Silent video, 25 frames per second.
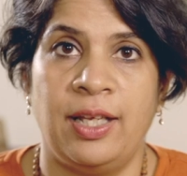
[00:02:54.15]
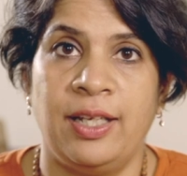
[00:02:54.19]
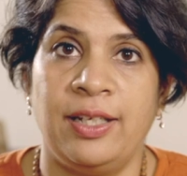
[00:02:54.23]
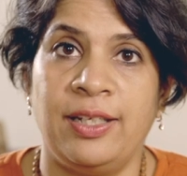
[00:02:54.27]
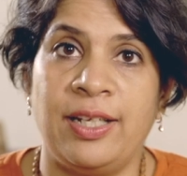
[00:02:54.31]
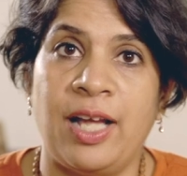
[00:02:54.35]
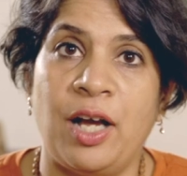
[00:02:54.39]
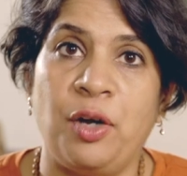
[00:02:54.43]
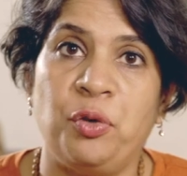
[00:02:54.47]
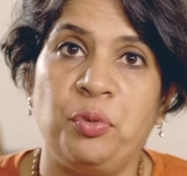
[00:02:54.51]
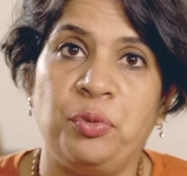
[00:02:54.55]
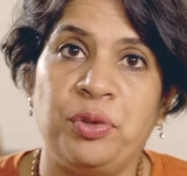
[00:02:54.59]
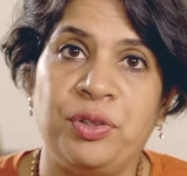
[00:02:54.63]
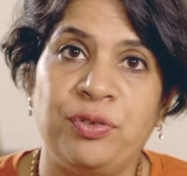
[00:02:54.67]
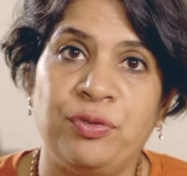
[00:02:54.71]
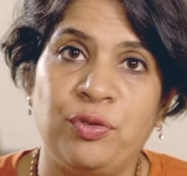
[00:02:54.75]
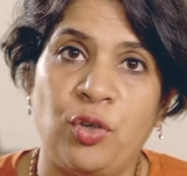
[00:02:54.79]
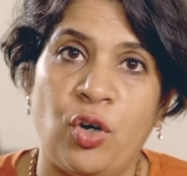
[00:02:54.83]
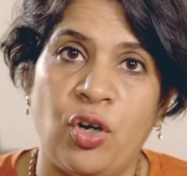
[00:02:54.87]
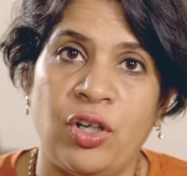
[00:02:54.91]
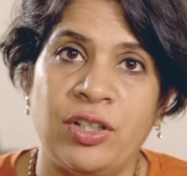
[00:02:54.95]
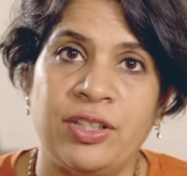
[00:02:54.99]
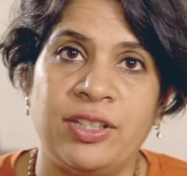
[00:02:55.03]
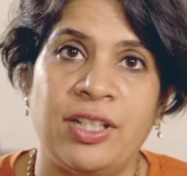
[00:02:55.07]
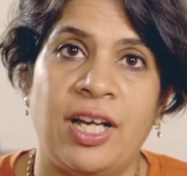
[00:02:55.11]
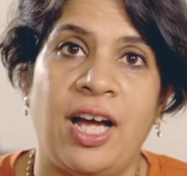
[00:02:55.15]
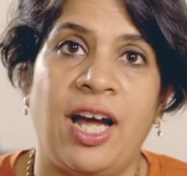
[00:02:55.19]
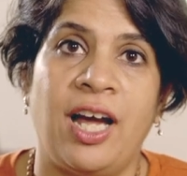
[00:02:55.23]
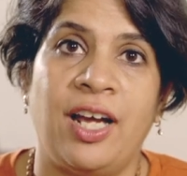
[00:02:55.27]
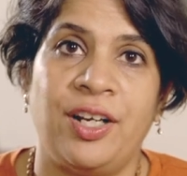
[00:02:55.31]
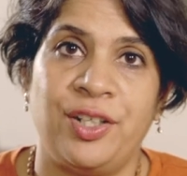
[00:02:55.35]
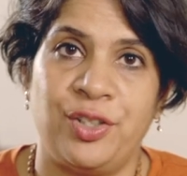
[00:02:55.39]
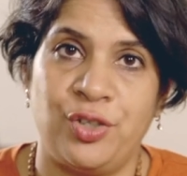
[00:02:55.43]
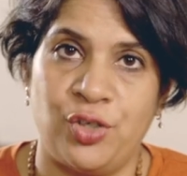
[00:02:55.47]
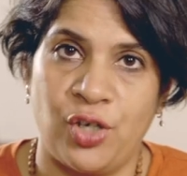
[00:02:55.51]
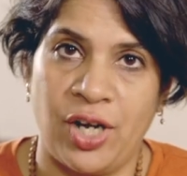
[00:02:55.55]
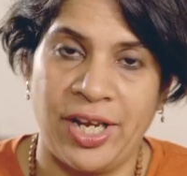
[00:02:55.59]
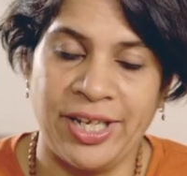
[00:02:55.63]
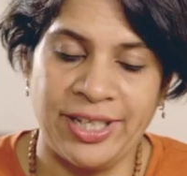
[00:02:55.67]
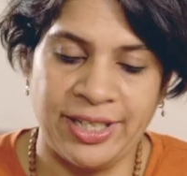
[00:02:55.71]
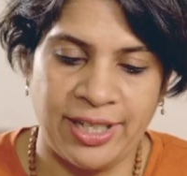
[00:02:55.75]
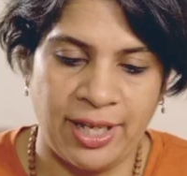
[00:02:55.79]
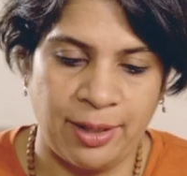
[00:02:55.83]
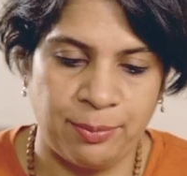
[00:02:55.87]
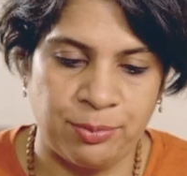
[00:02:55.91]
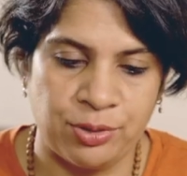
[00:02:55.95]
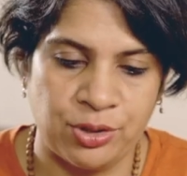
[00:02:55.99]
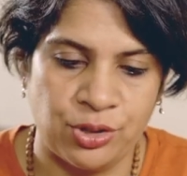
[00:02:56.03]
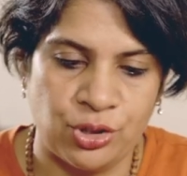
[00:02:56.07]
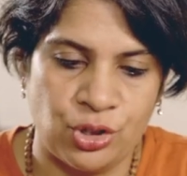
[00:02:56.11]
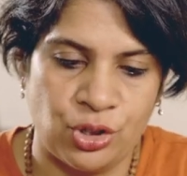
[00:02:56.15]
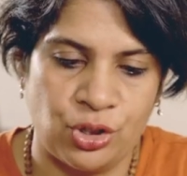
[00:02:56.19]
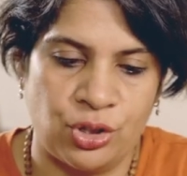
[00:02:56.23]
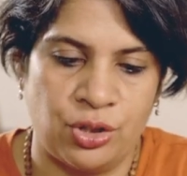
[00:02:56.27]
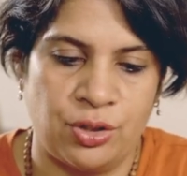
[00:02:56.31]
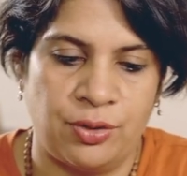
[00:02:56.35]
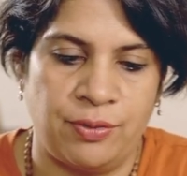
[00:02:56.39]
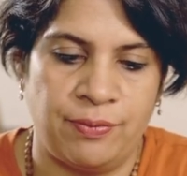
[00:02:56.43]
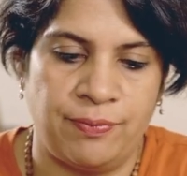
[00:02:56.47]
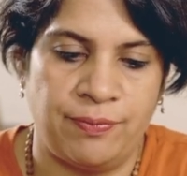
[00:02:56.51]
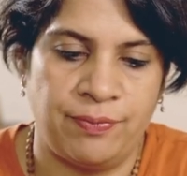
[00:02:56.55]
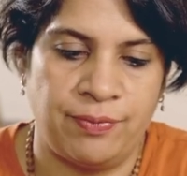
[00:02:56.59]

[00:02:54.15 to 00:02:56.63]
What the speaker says: Now we've got our dry cabbage